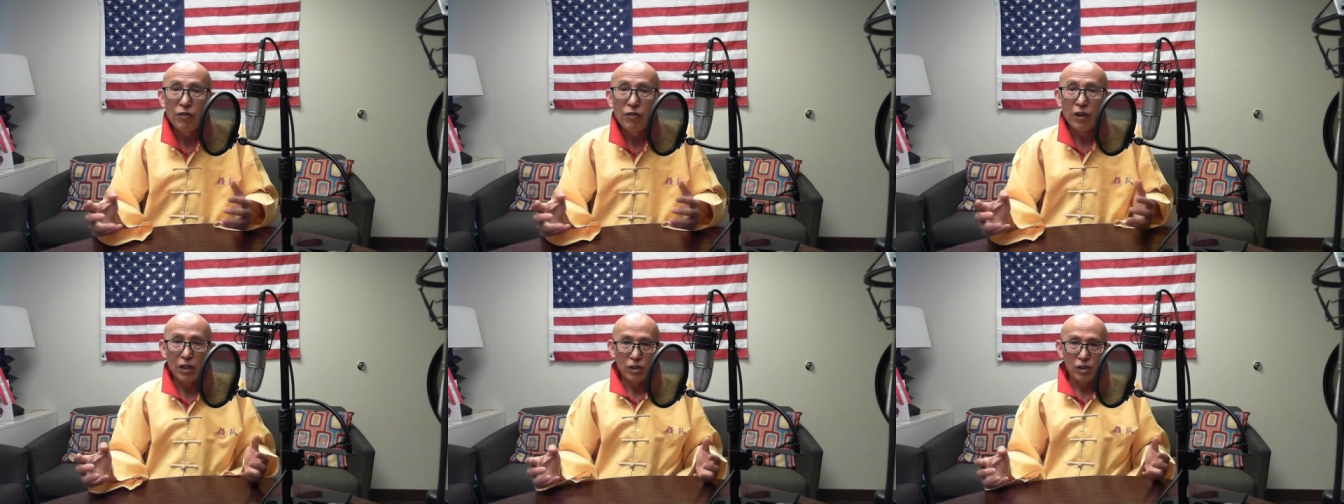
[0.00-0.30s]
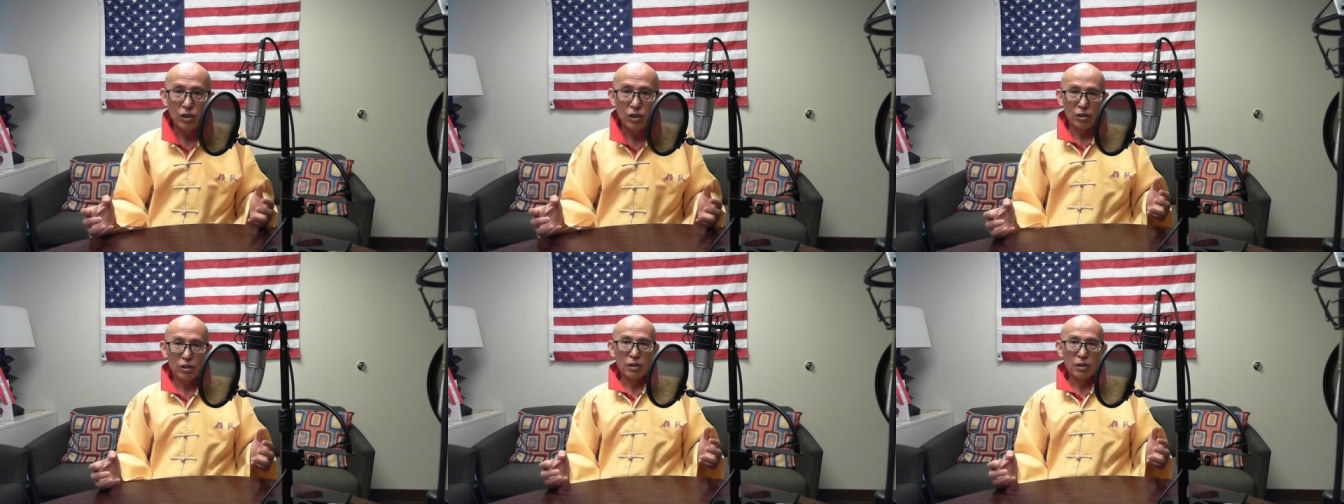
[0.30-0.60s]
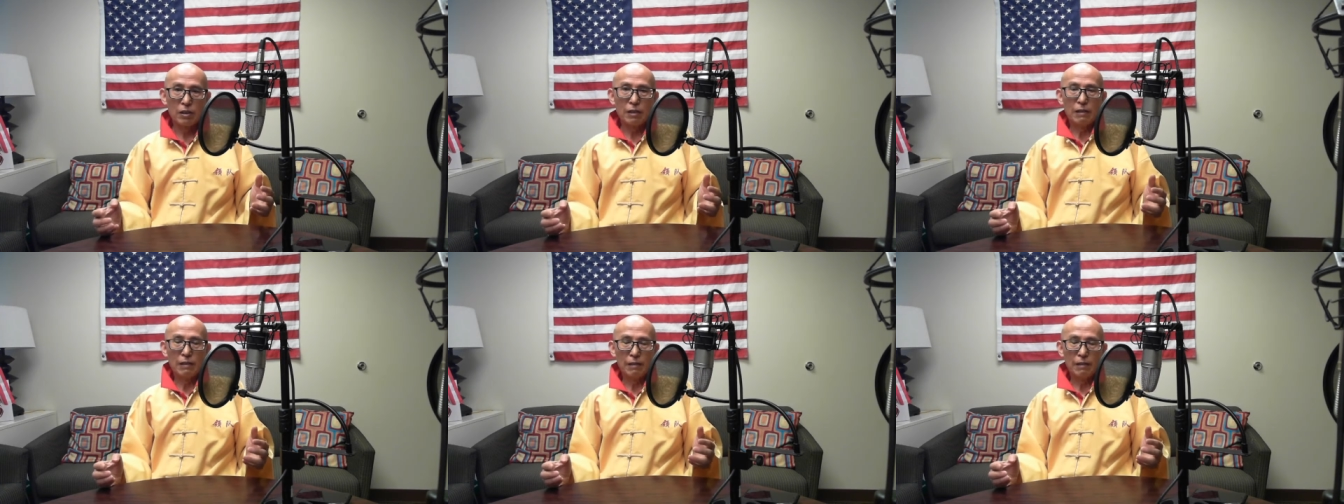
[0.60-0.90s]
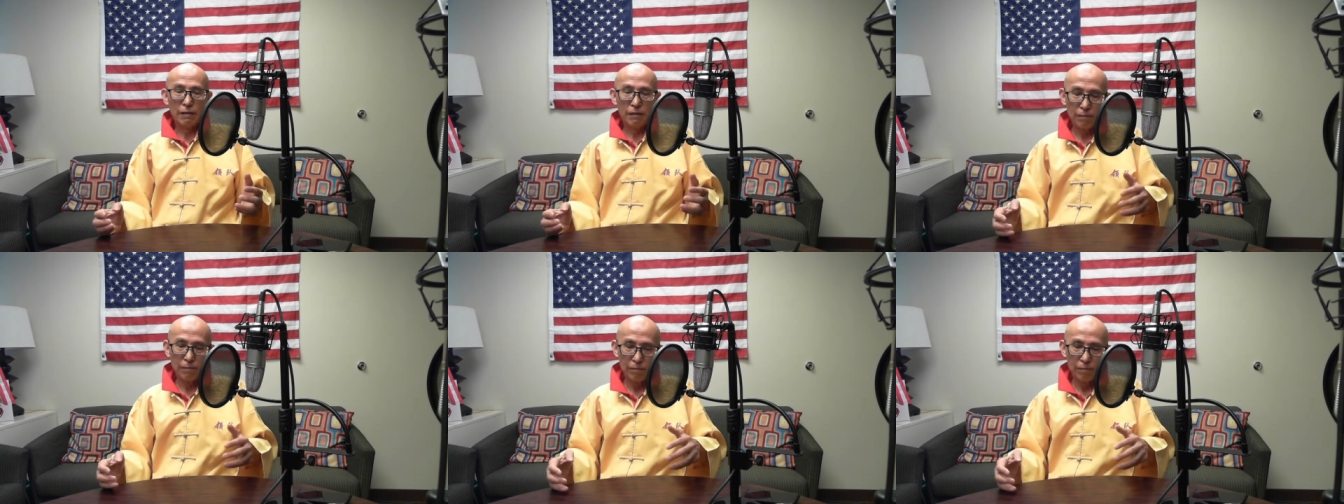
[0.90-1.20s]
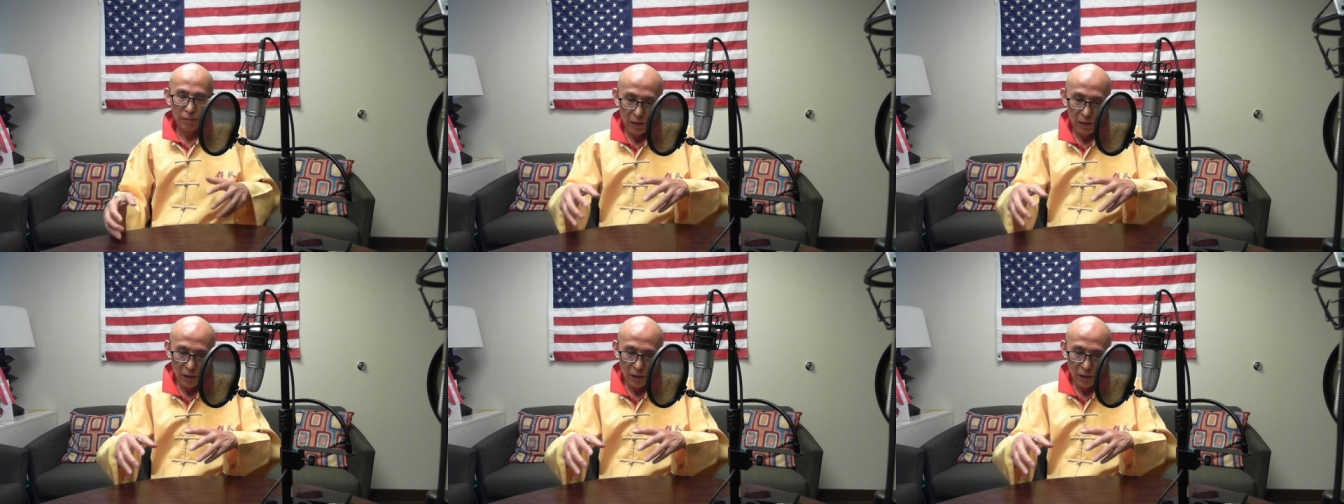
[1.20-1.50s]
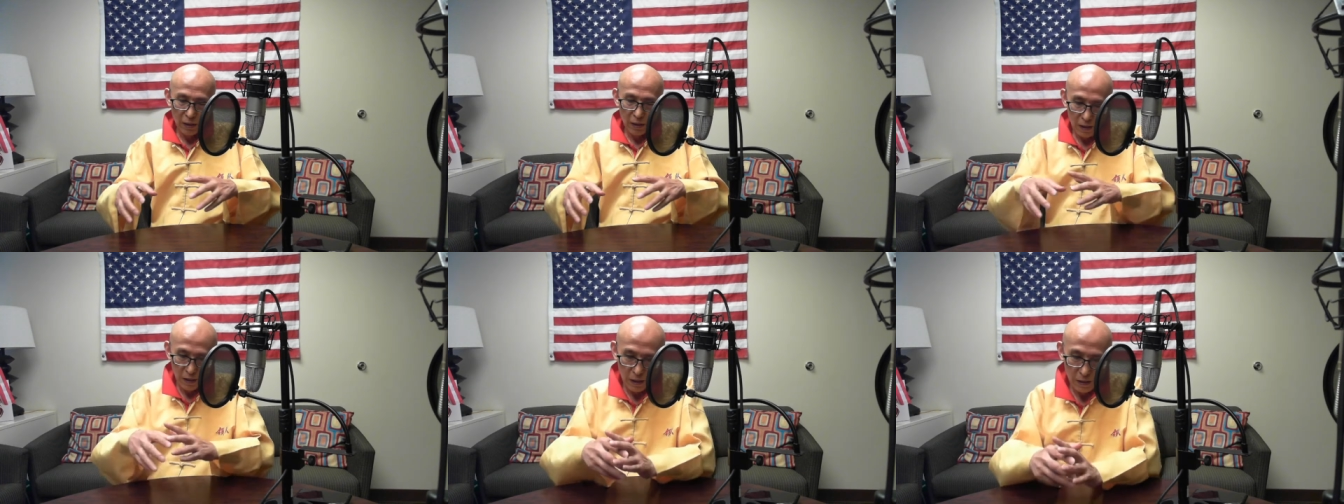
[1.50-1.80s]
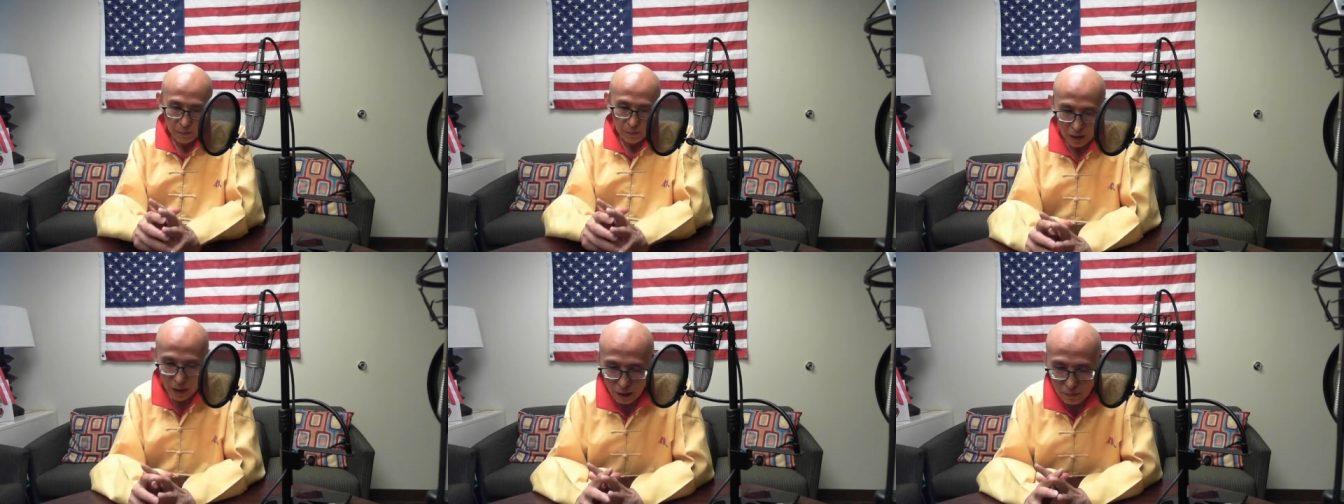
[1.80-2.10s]
us
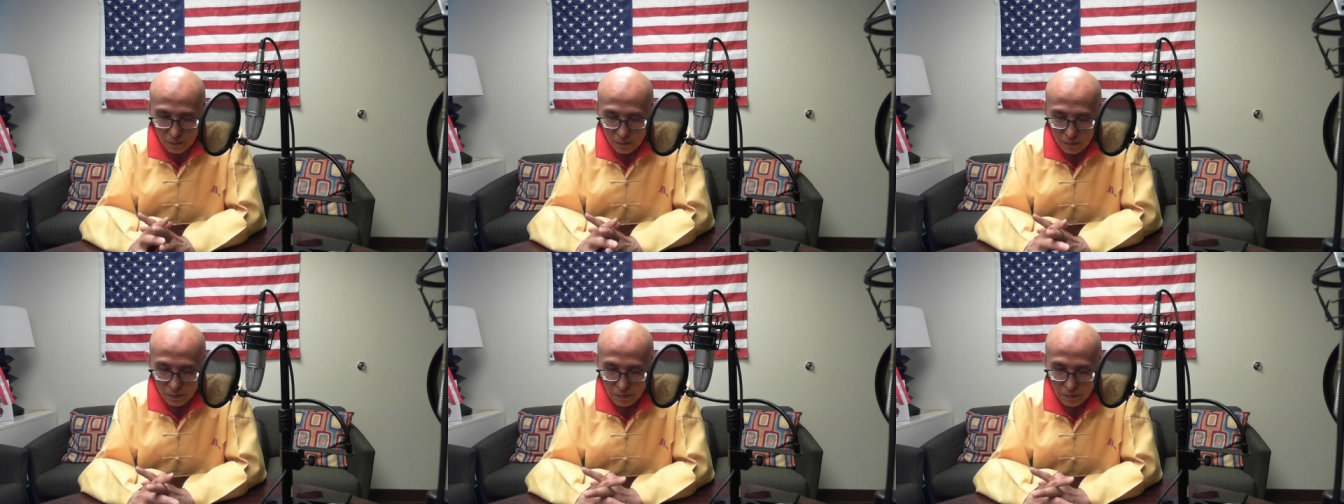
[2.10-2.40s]
become,